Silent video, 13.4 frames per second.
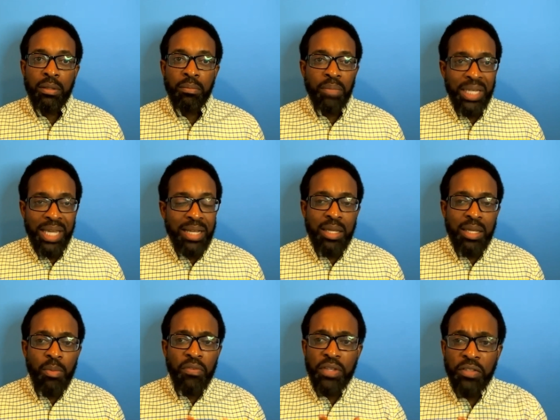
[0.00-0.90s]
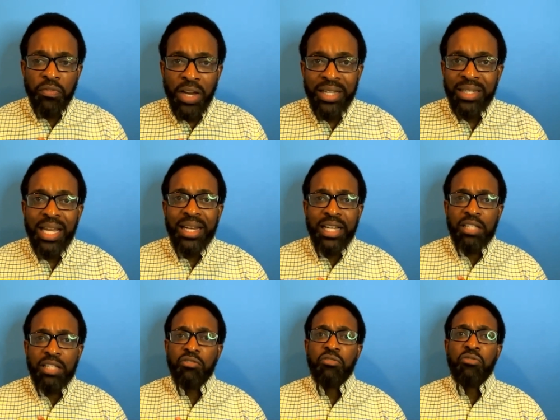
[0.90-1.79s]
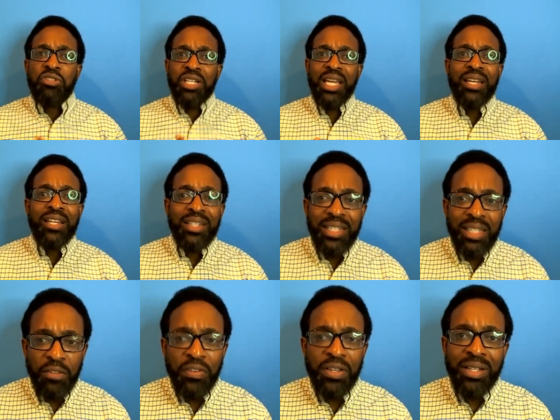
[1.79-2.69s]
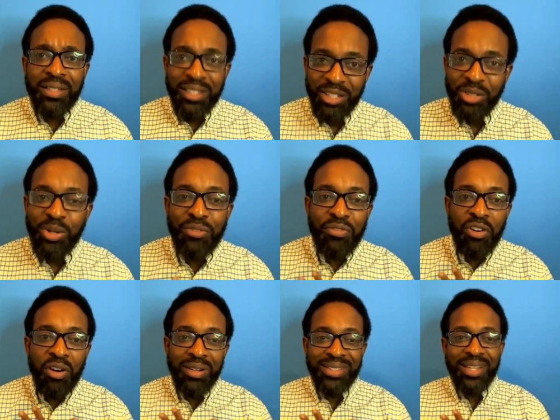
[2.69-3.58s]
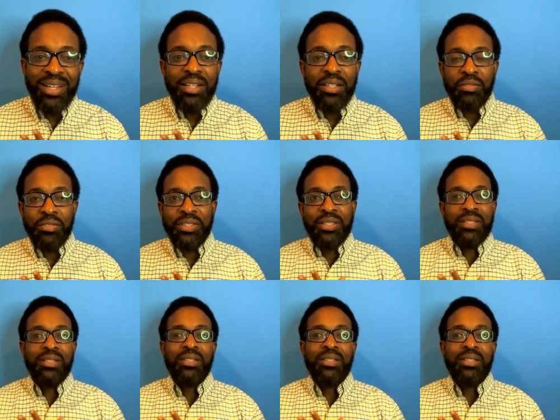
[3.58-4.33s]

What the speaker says: But yet some of us find that excruciatingly difficult to do it for ourselves.